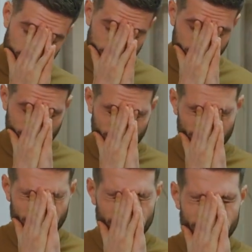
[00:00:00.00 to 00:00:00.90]
In some
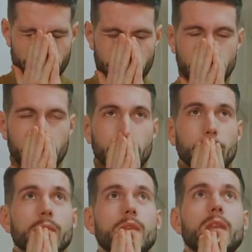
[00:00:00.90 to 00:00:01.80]
cases, the
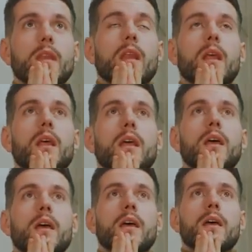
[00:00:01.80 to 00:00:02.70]
narcissist may
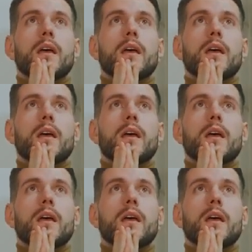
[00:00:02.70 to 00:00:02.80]
attempt